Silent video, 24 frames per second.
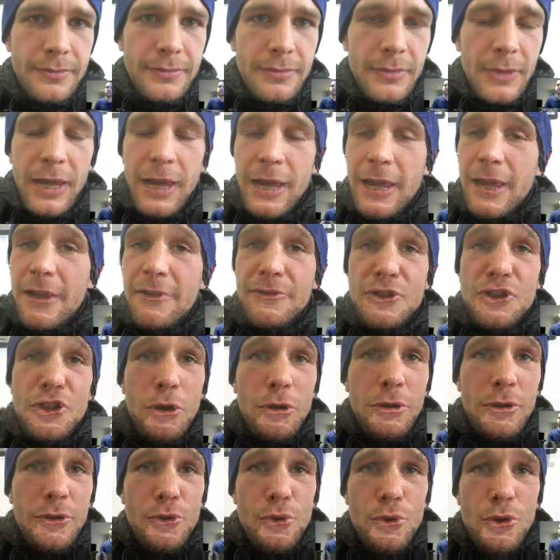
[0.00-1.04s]
I have a
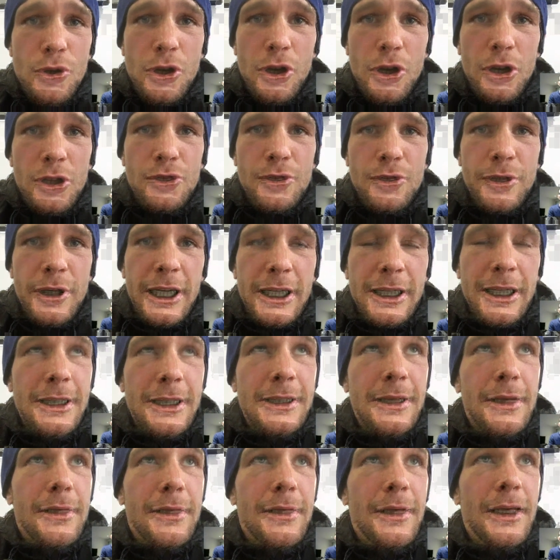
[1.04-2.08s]
total new contract.
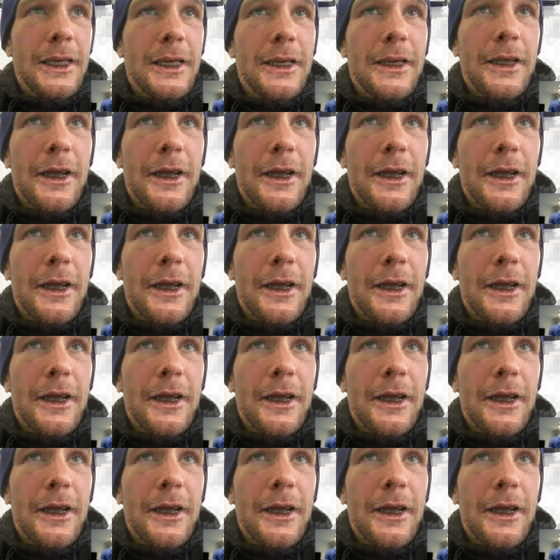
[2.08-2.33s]
That's the thing.